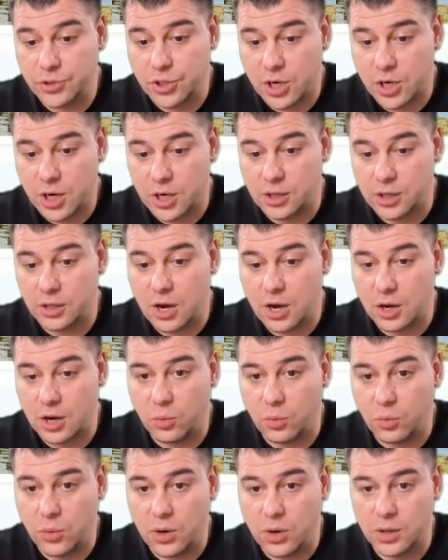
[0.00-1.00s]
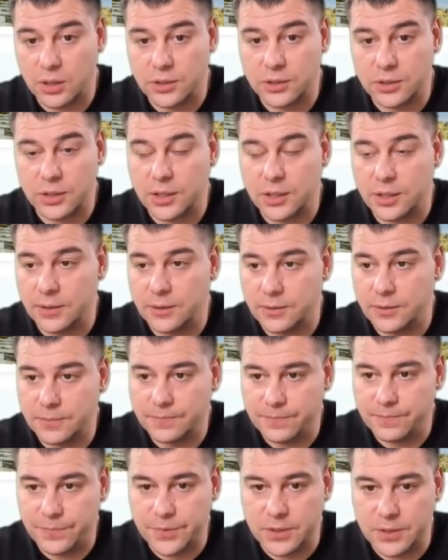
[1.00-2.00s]
chart, logo, wall, and, and
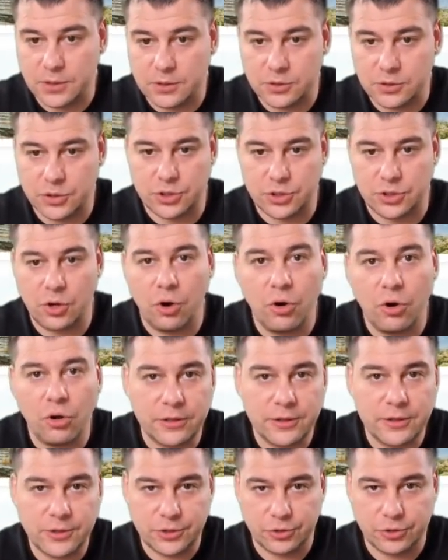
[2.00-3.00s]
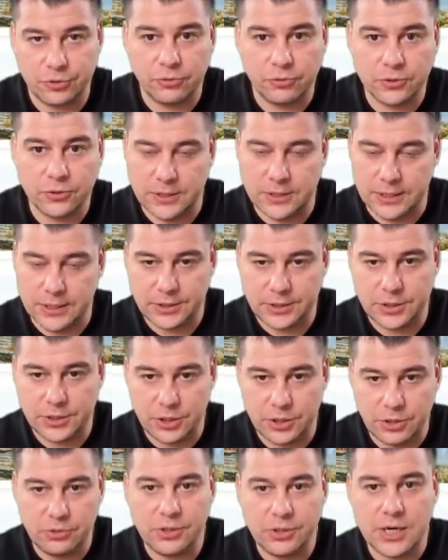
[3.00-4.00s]
all the tools that
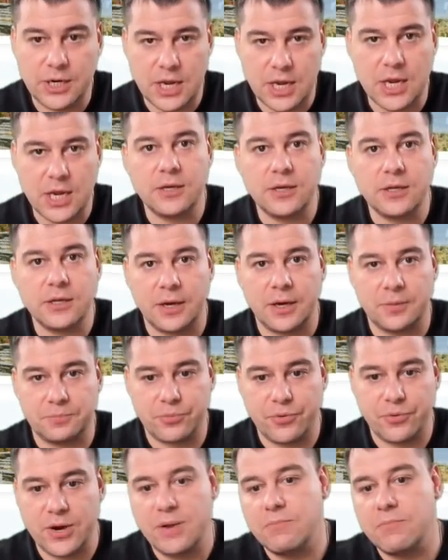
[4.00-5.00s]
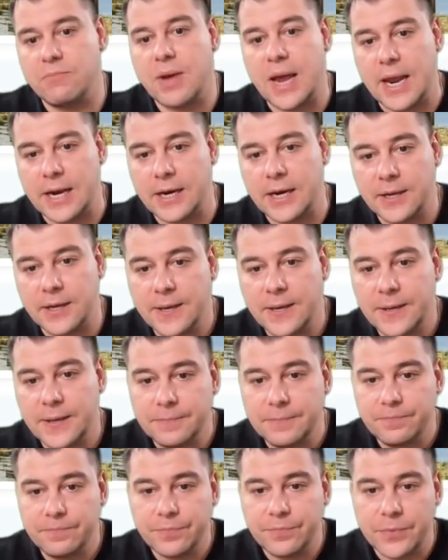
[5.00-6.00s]
you need are pre-made.
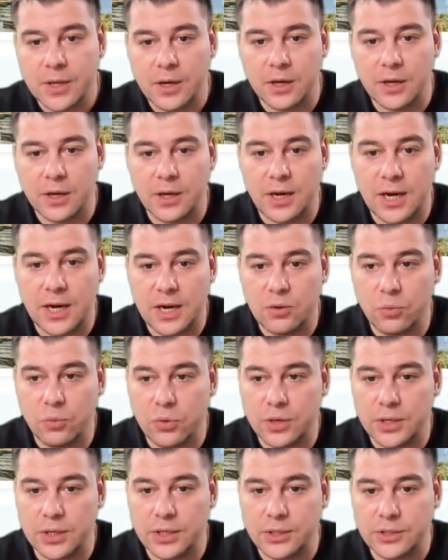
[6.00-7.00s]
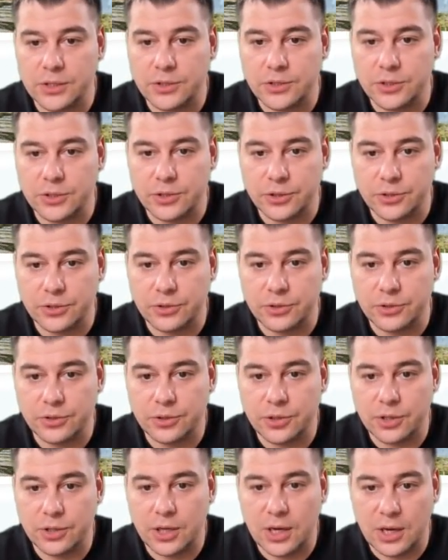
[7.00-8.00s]
Uh, I wanted
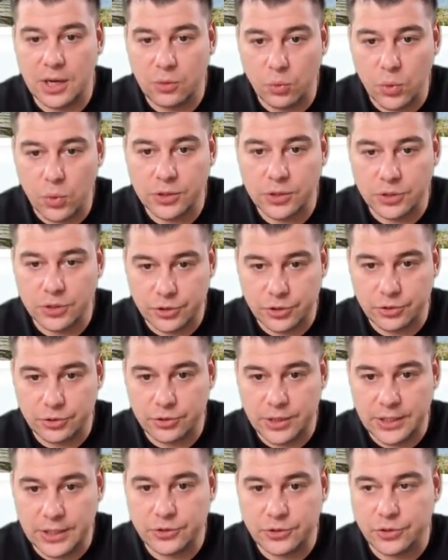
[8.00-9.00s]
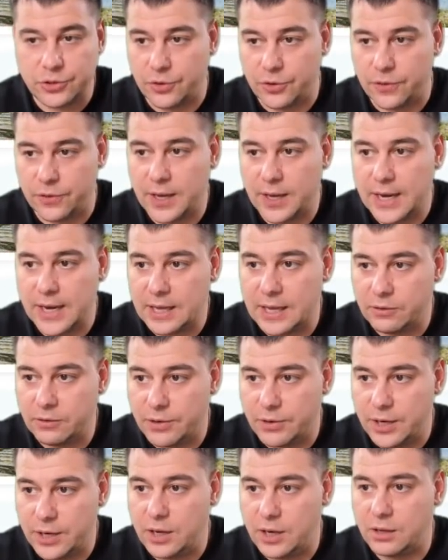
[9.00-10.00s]
to. I want to insert the
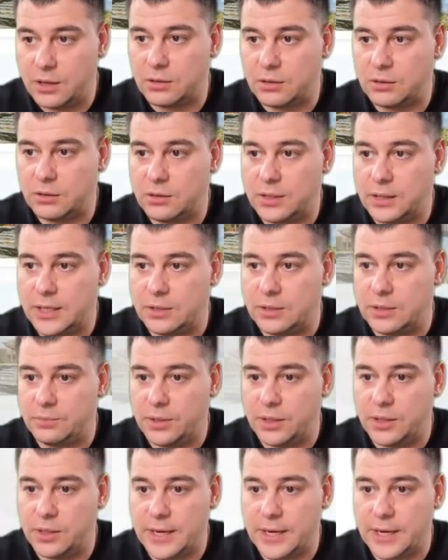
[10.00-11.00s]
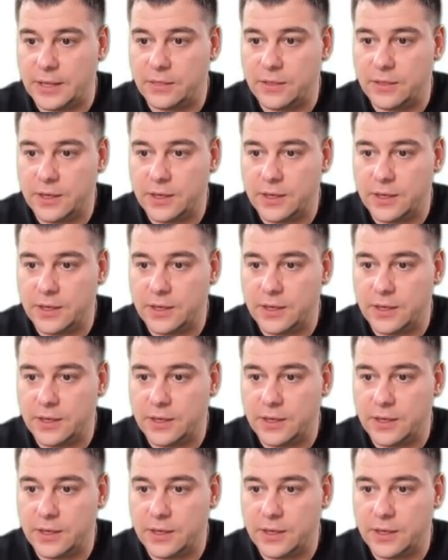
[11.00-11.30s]
gallery. Let it be like